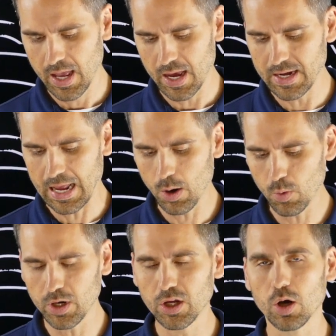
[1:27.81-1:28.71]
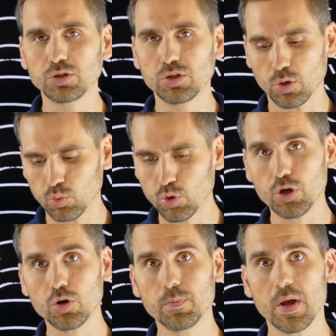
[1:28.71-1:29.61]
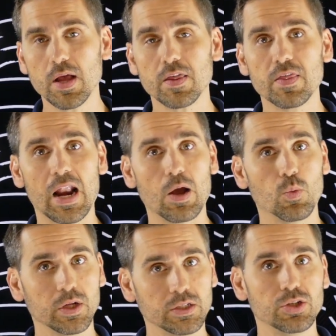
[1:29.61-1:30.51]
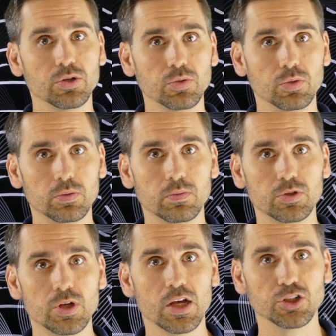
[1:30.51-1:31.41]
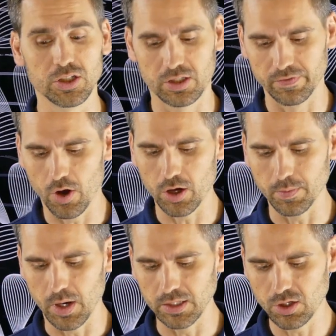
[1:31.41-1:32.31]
And now I want to go to the room that I want to adjust the volume on.